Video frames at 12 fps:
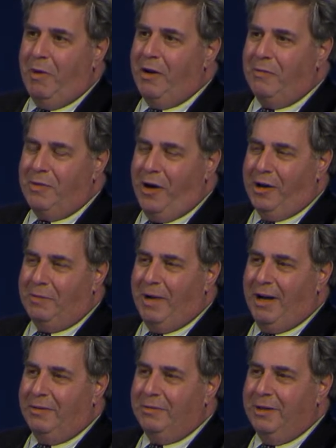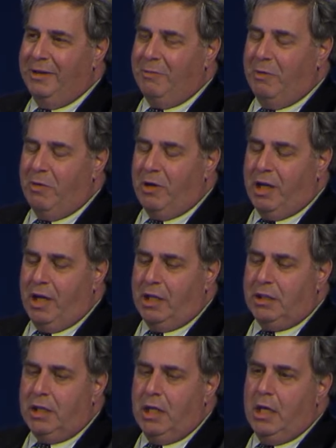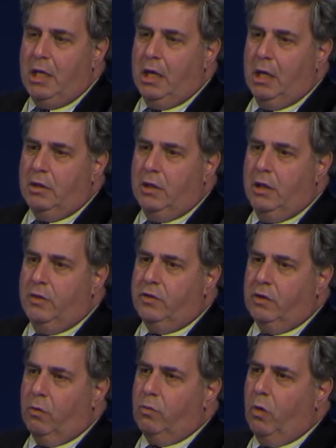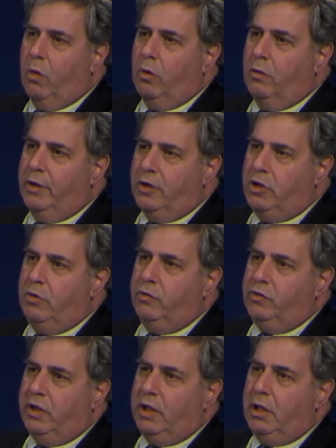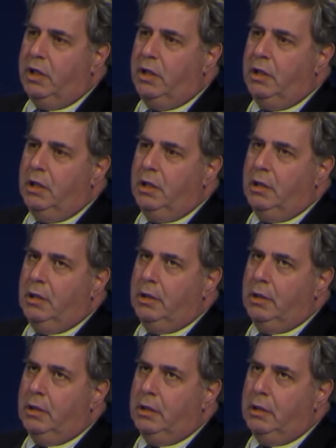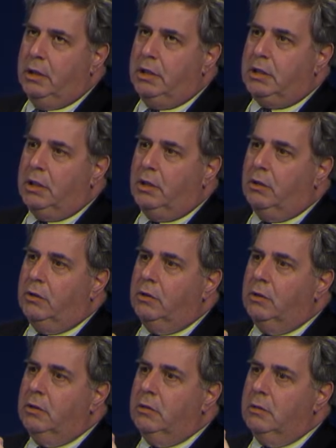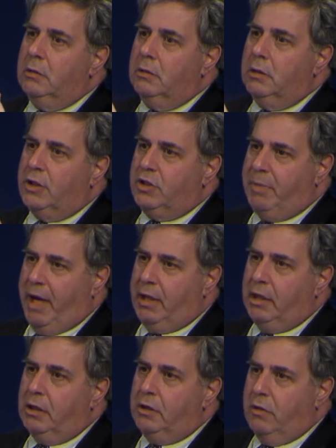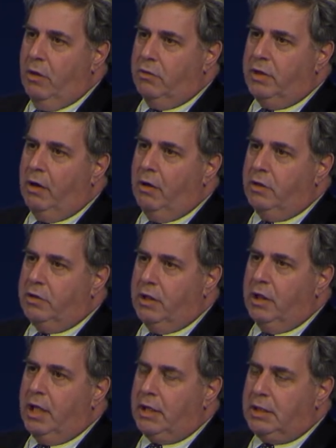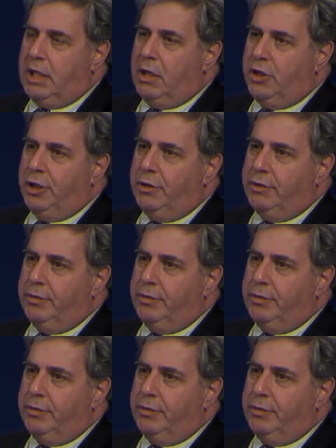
we might have thought about when we were kids. Is there a role that you see East Hill expanding into those areas in the next 10 years?